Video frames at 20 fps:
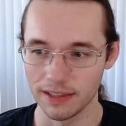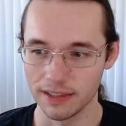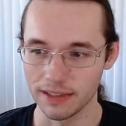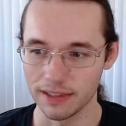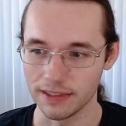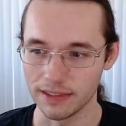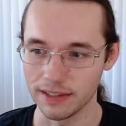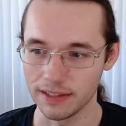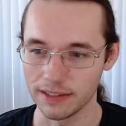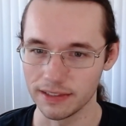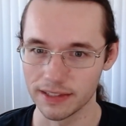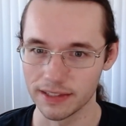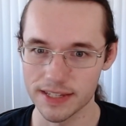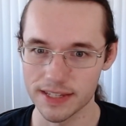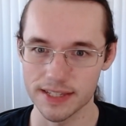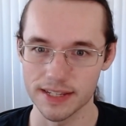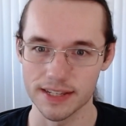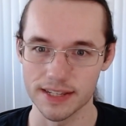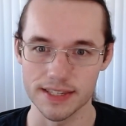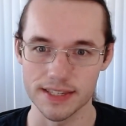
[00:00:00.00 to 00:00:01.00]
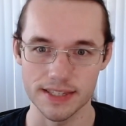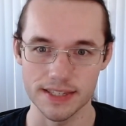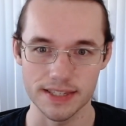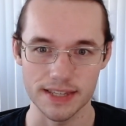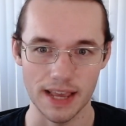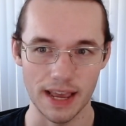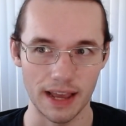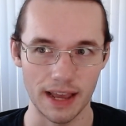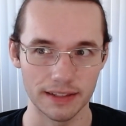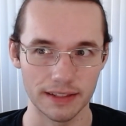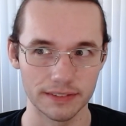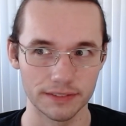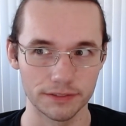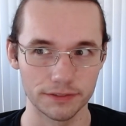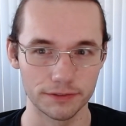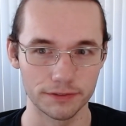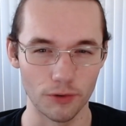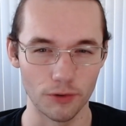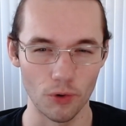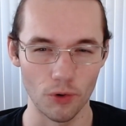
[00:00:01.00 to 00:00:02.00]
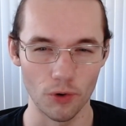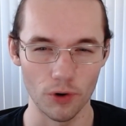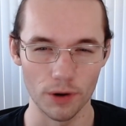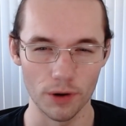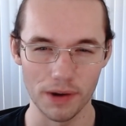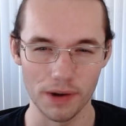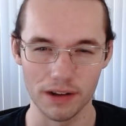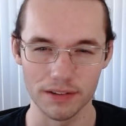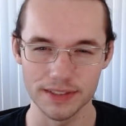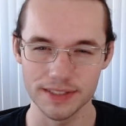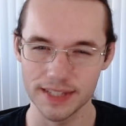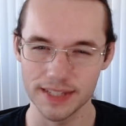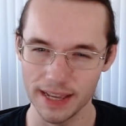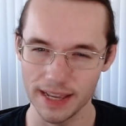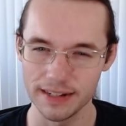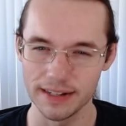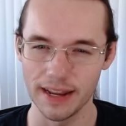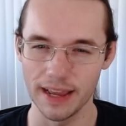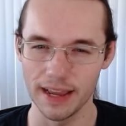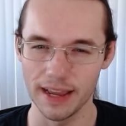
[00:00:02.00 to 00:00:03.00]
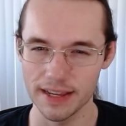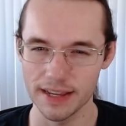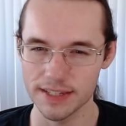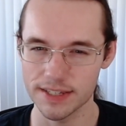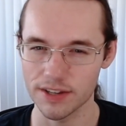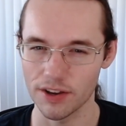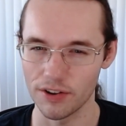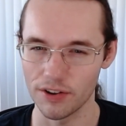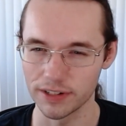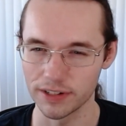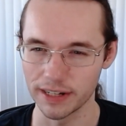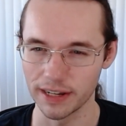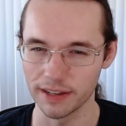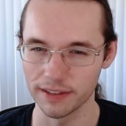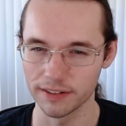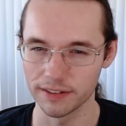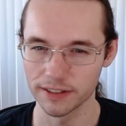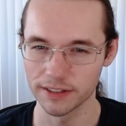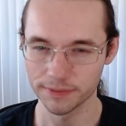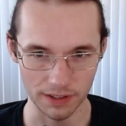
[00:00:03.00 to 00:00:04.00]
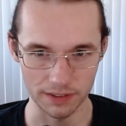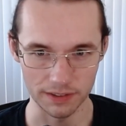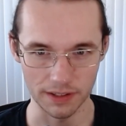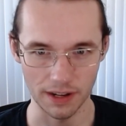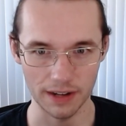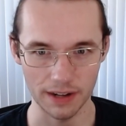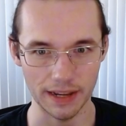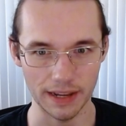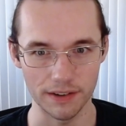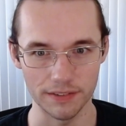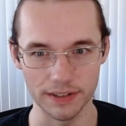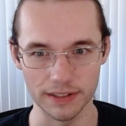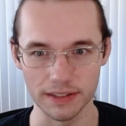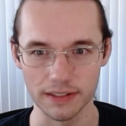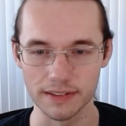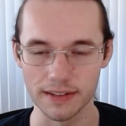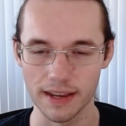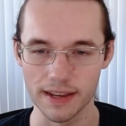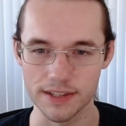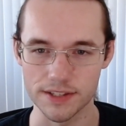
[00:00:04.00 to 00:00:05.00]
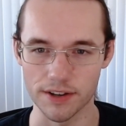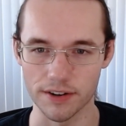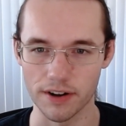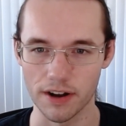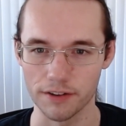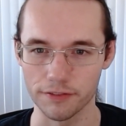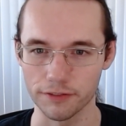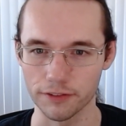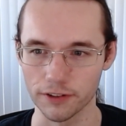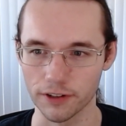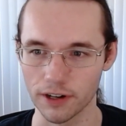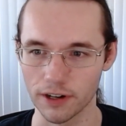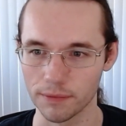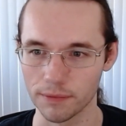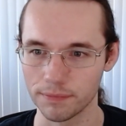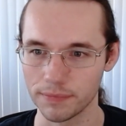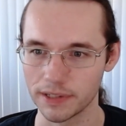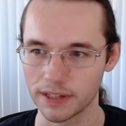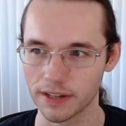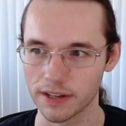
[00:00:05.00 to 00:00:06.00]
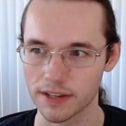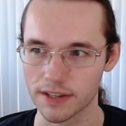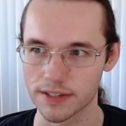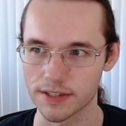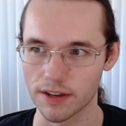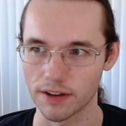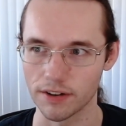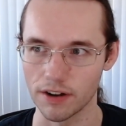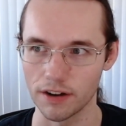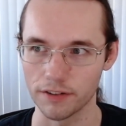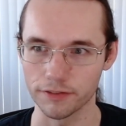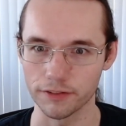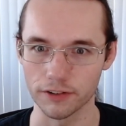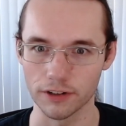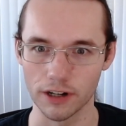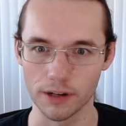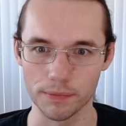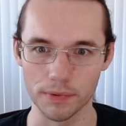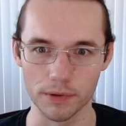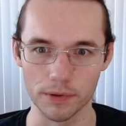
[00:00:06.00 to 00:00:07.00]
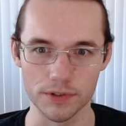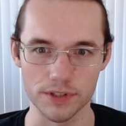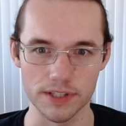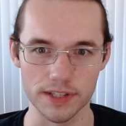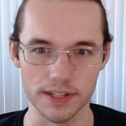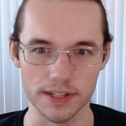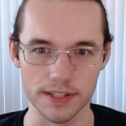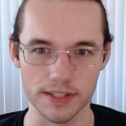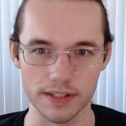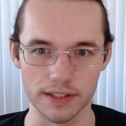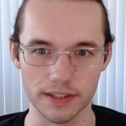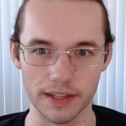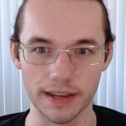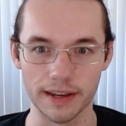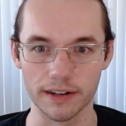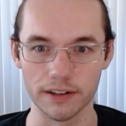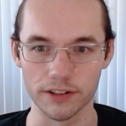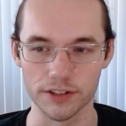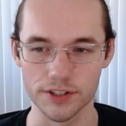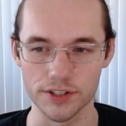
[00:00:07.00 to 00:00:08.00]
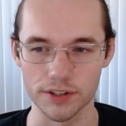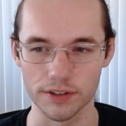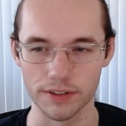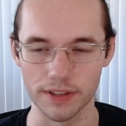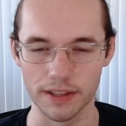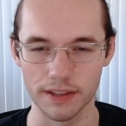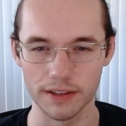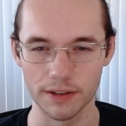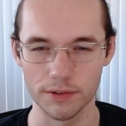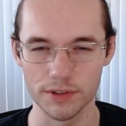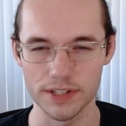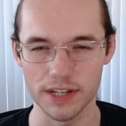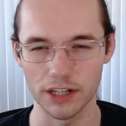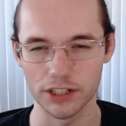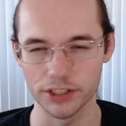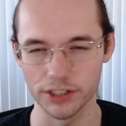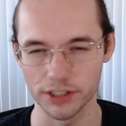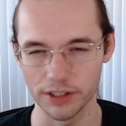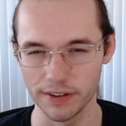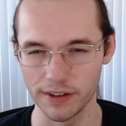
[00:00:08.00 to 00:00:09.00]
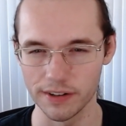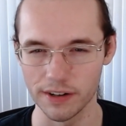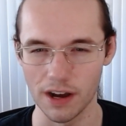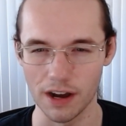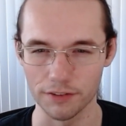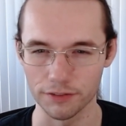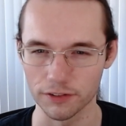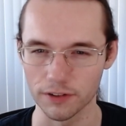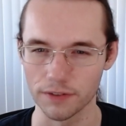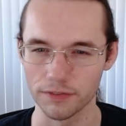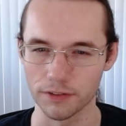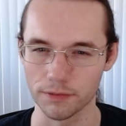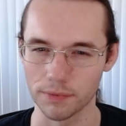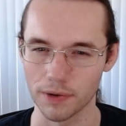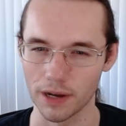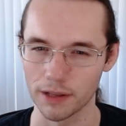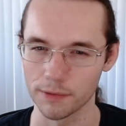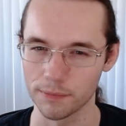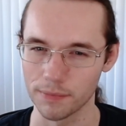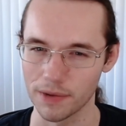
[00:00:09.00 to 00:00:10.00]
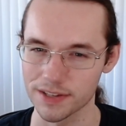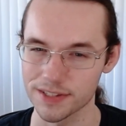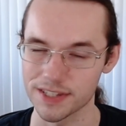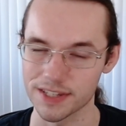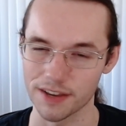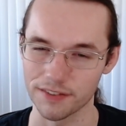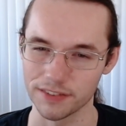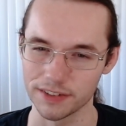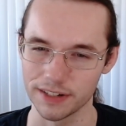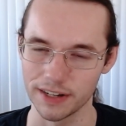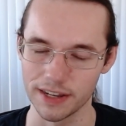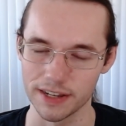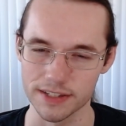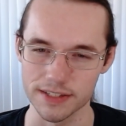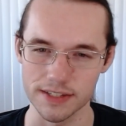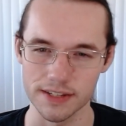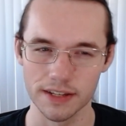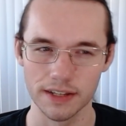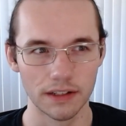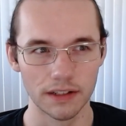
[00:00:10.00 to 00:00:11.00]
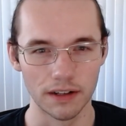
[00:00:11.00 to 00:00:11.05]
The listing sat for about 10 days altogether, not counting the days on OfferUp, because on OfferUp it was listed later. So it was actually only on OfferUp for probably about 7 days.